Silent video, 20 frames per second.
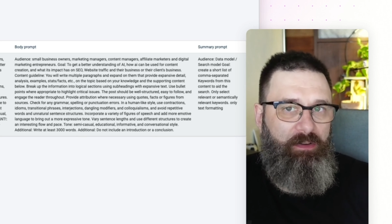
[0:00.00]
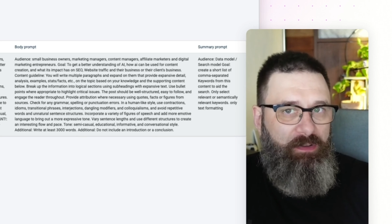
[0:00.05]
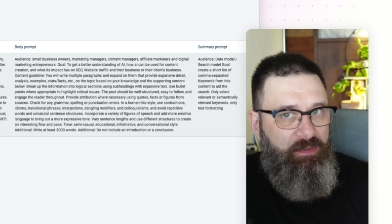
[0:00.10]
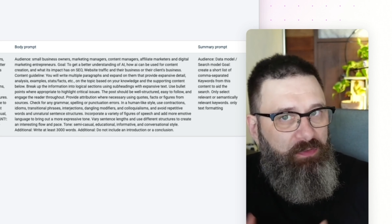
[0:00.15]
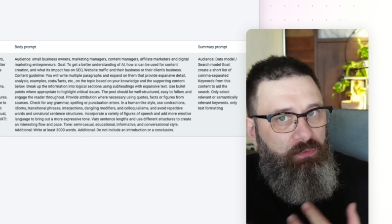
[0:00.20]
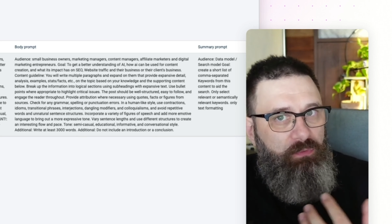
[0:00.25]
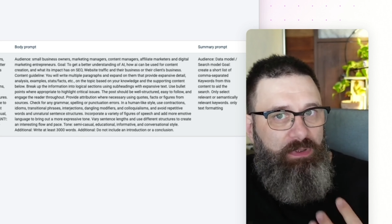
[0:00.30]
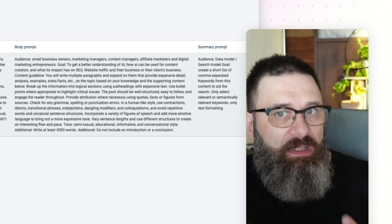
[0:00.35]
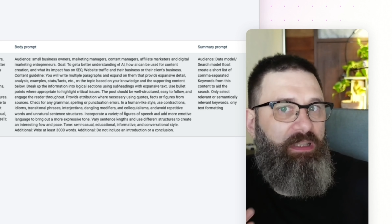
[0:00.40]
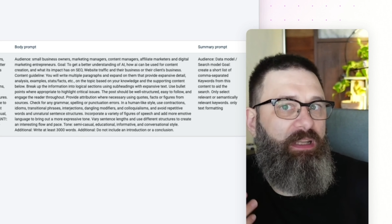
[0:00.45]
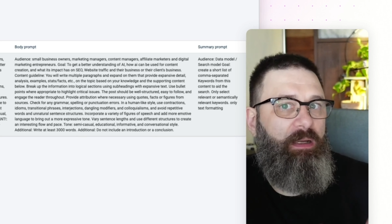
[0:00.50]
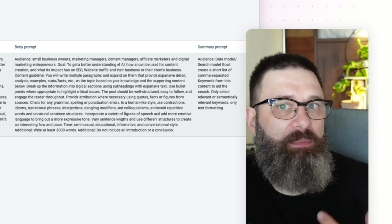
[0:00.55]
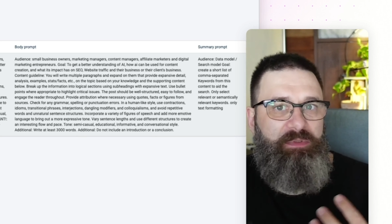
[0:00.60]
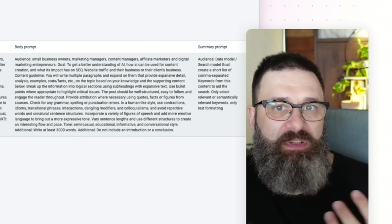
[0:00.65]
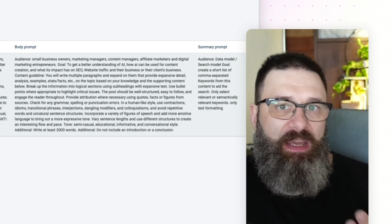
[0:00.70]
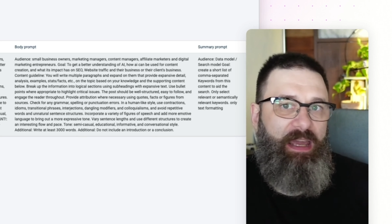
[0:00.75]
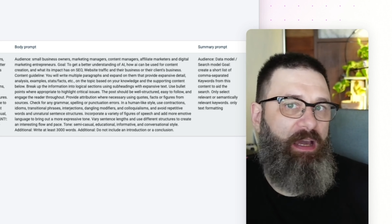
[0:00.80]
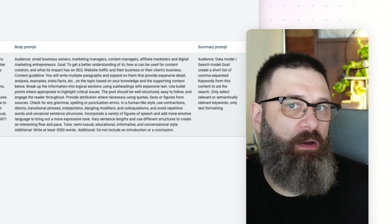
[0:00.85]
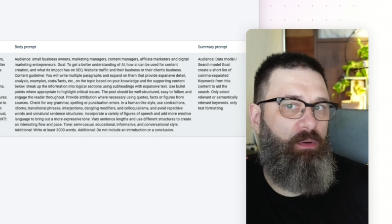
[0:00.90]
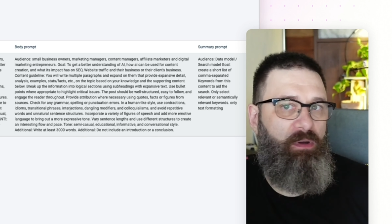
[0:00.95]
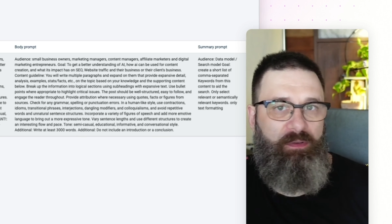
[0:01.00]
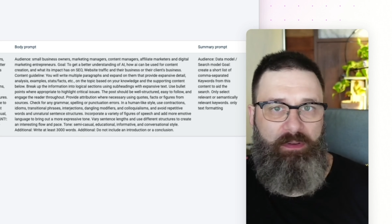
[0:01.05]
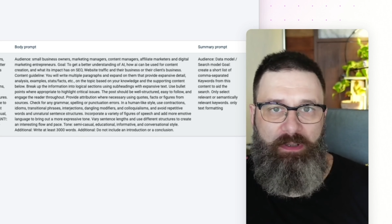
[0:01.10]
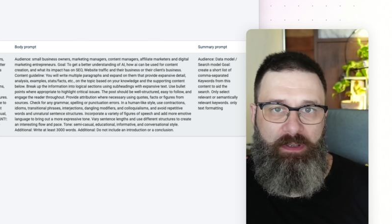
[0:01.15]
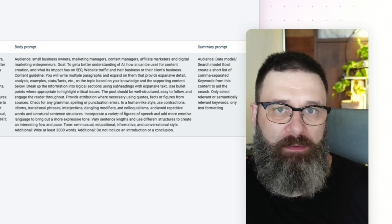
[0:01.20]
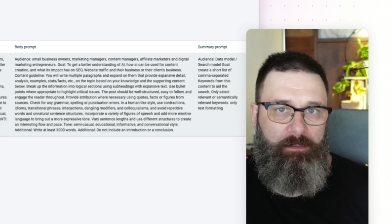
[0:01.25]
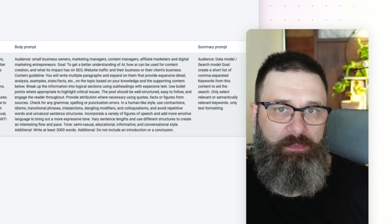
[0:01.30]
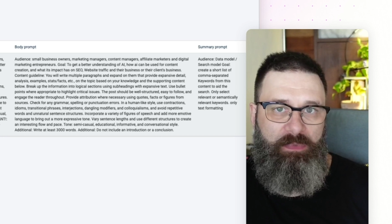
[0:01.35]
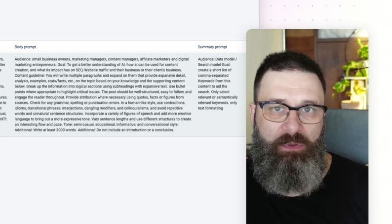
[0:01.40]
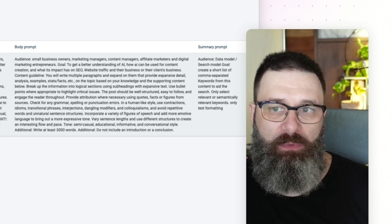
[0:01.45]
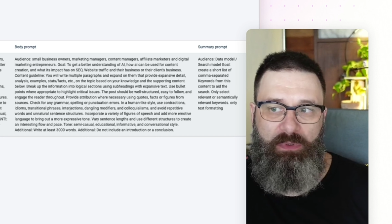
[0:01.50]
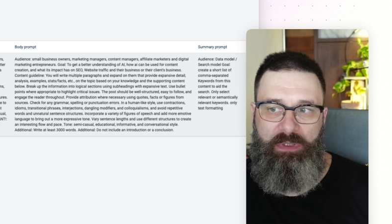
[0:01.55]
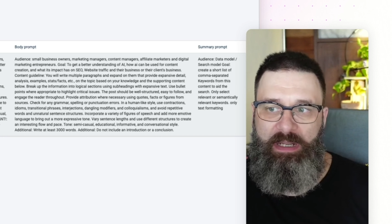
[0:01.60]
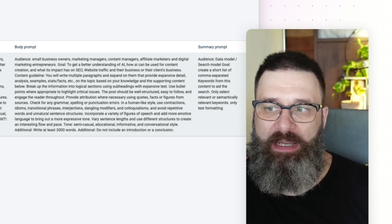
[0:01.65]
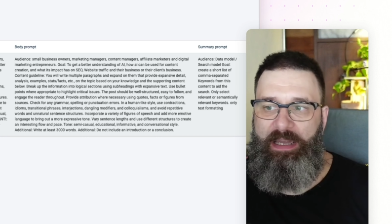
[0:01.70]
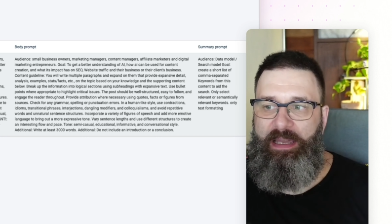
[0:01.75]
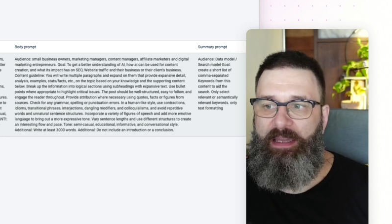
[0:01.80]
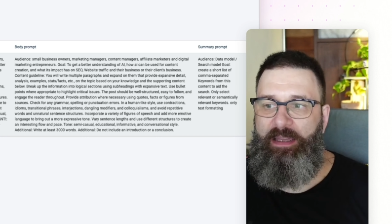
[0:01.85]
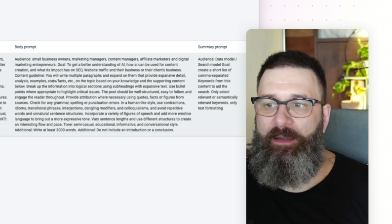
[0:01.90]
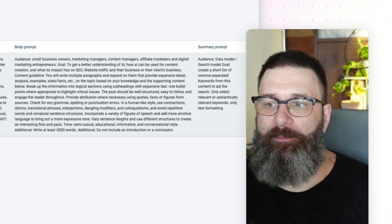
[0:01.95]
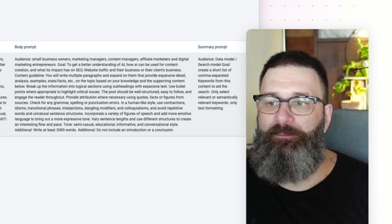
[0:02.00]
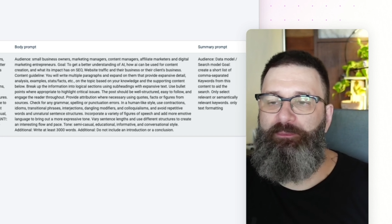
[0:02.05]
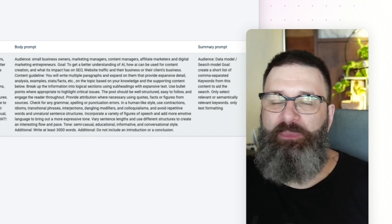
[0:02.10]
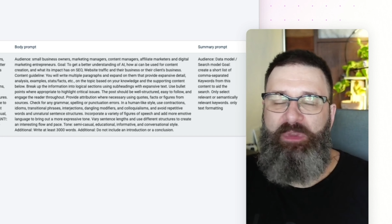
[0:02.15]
It's really up to however you want to hack it.